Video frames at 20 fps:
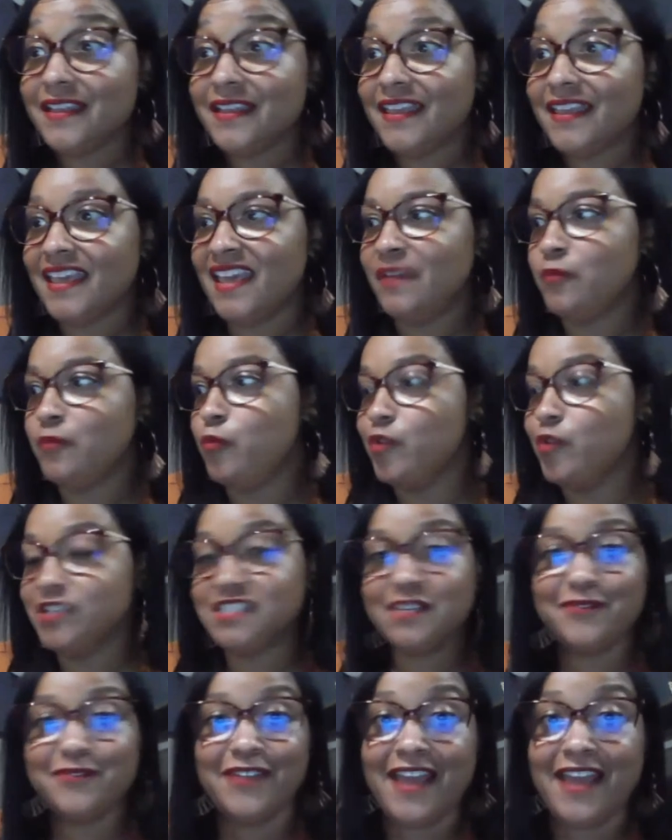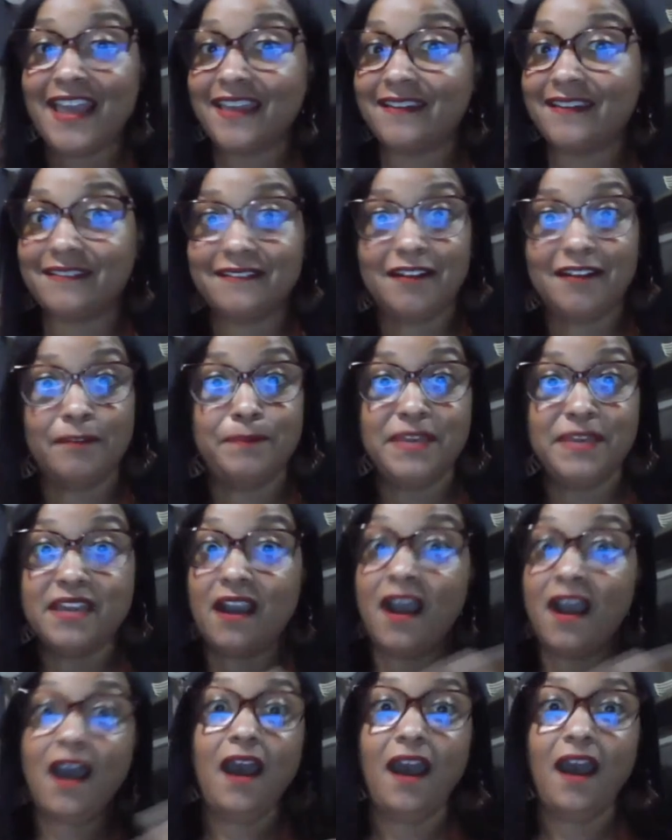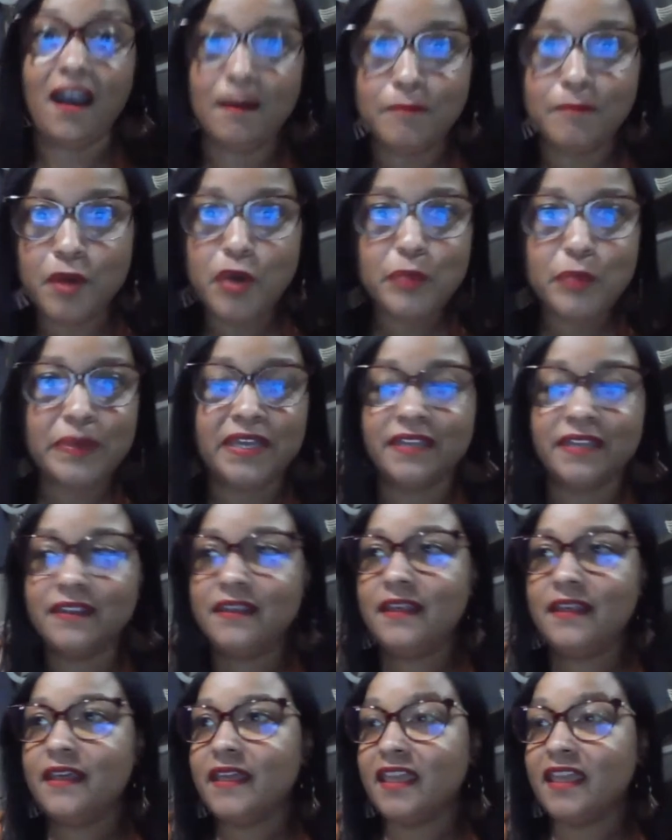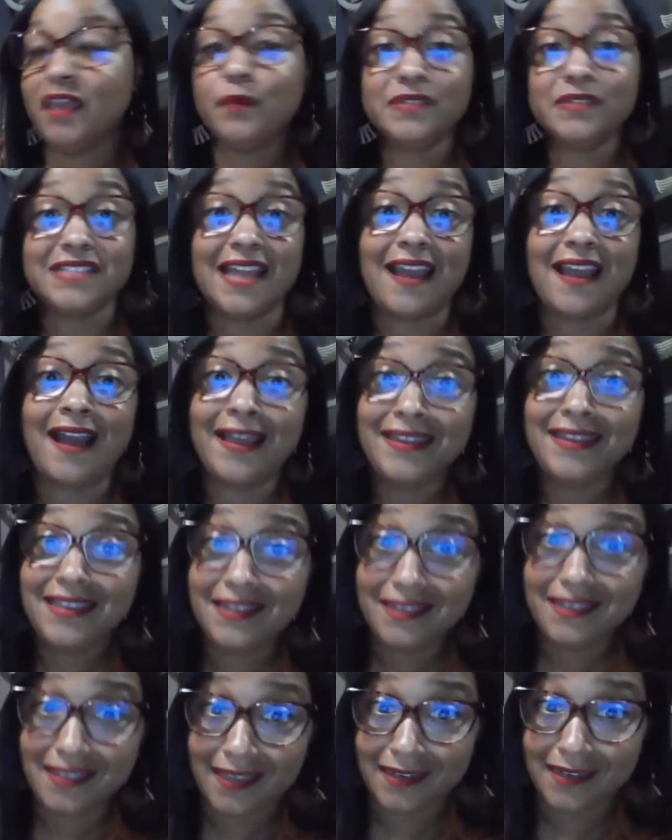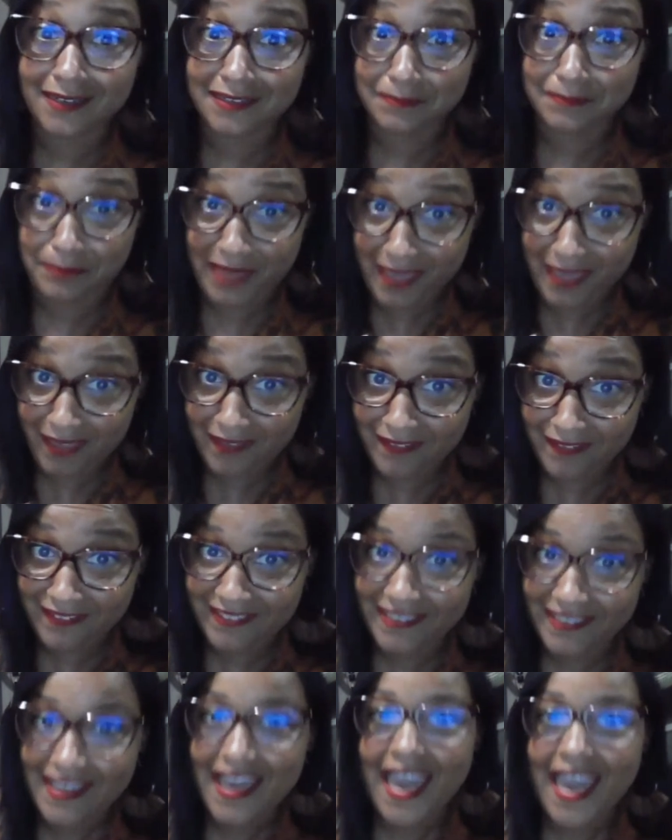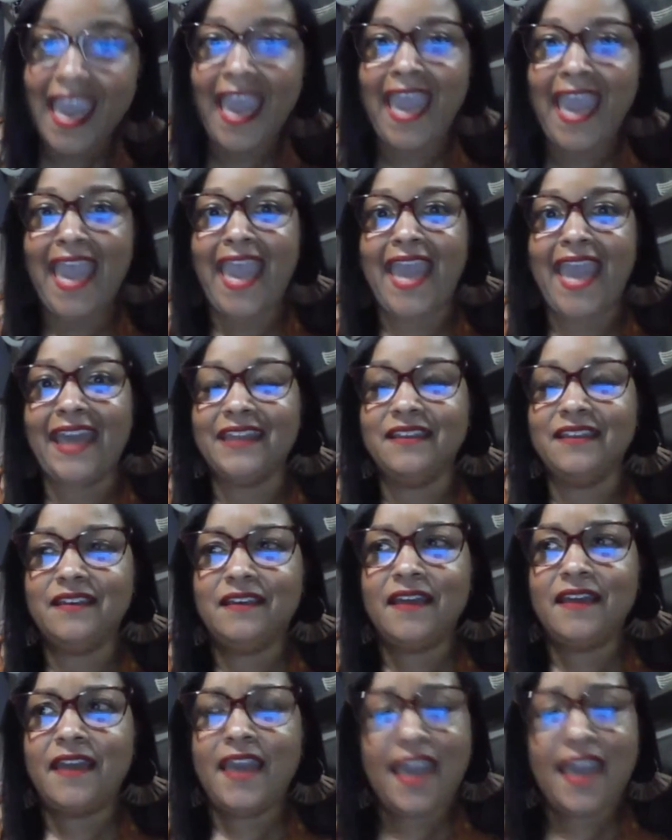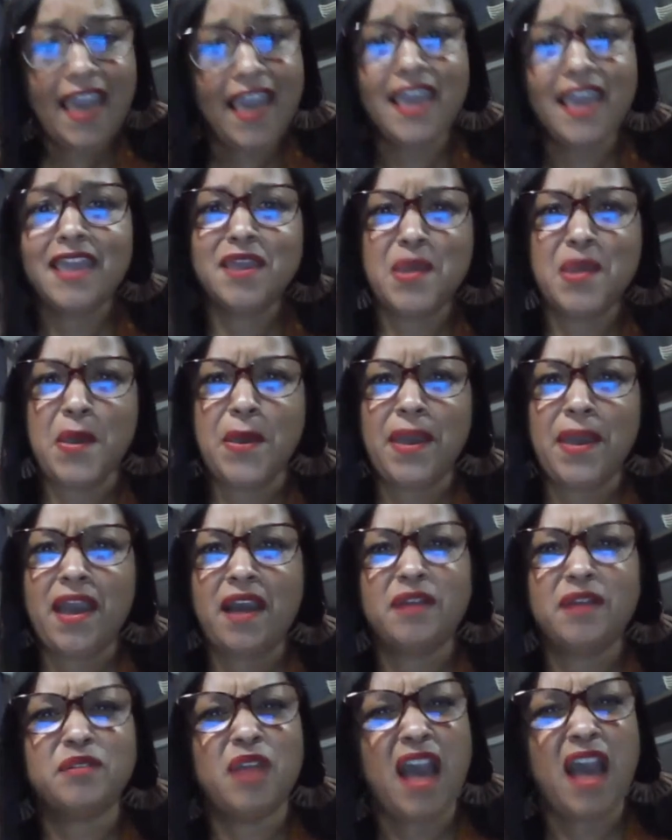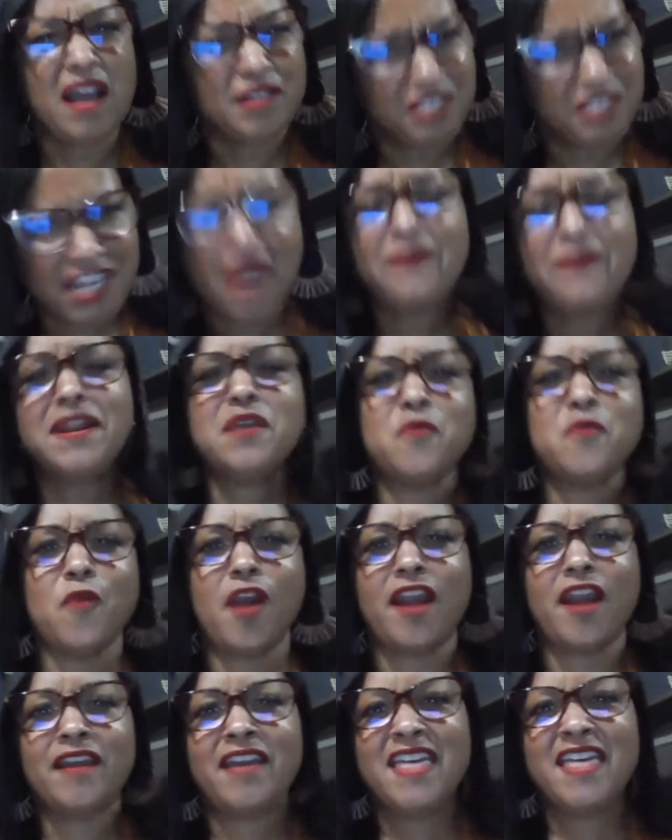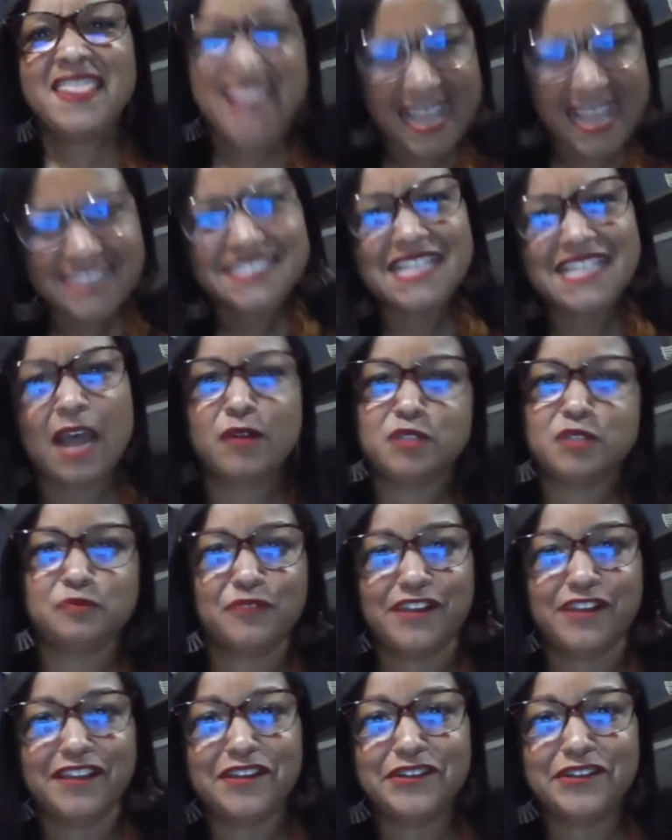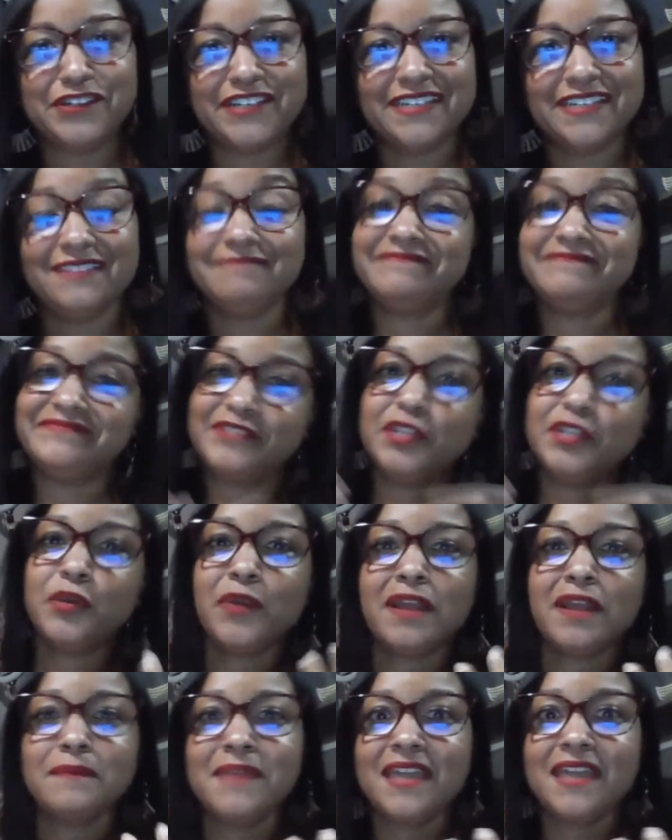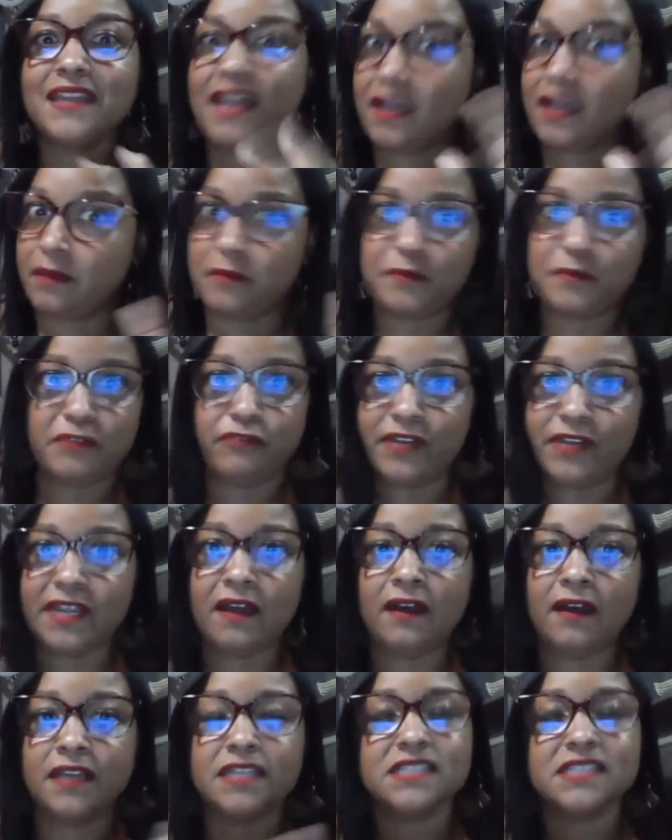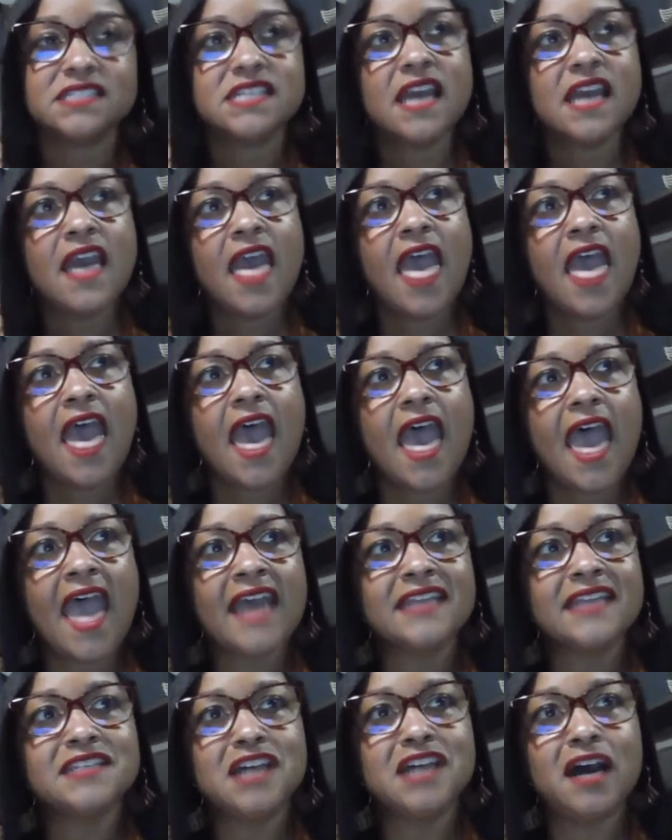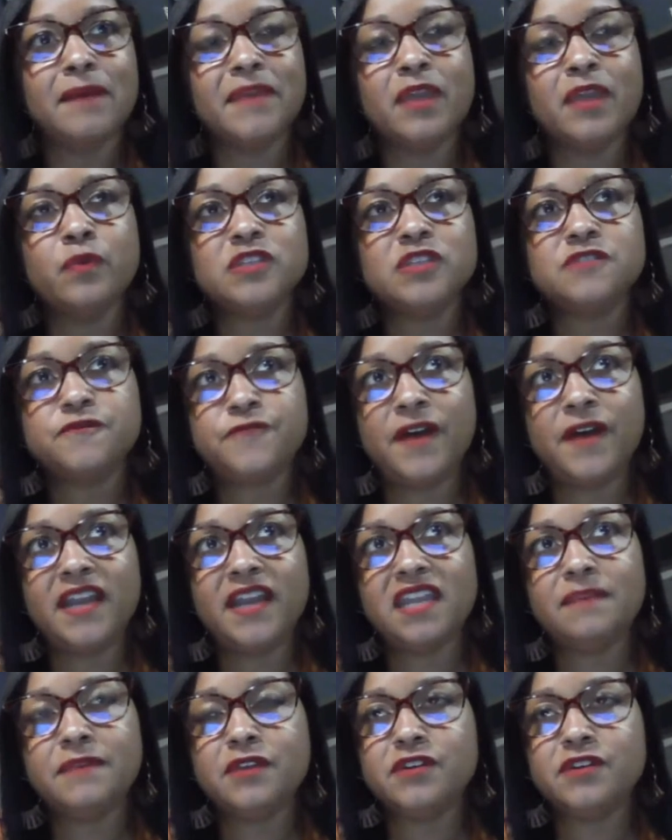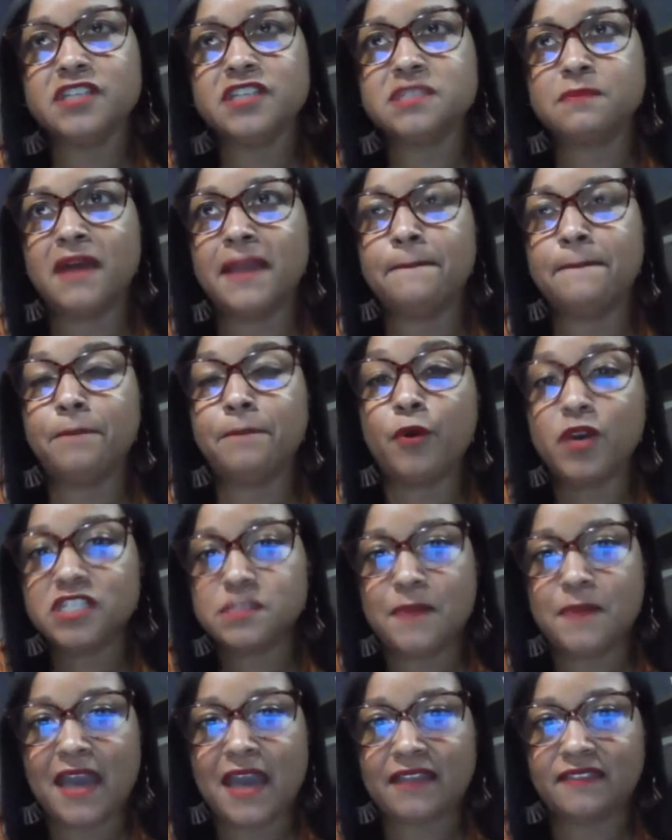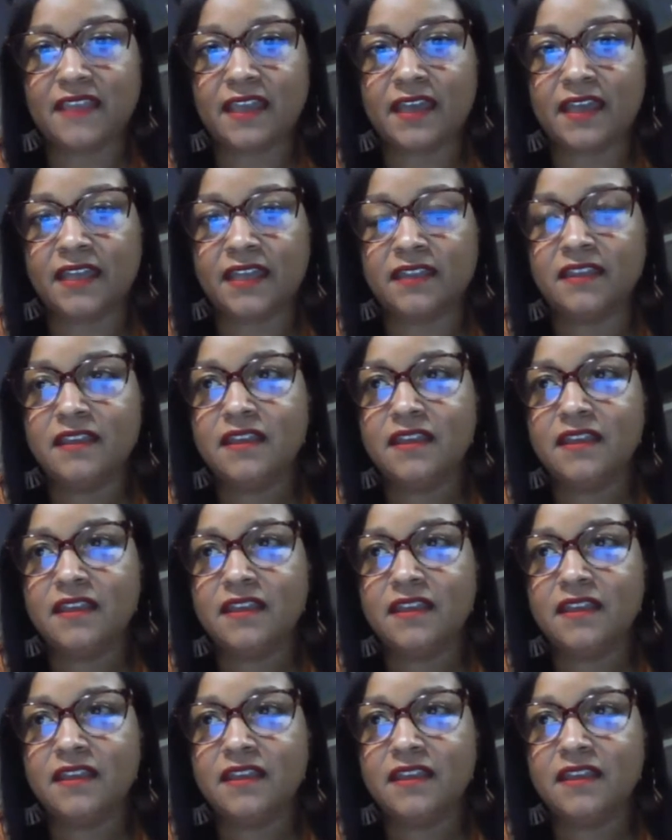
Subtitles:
it wasn't like a big aha moment. It was like, I need to get on the bank. And hey, charity work, that sounds pretty good. You know what I mean? Like, I'm going to be really honest. And it was funny because my boss back then,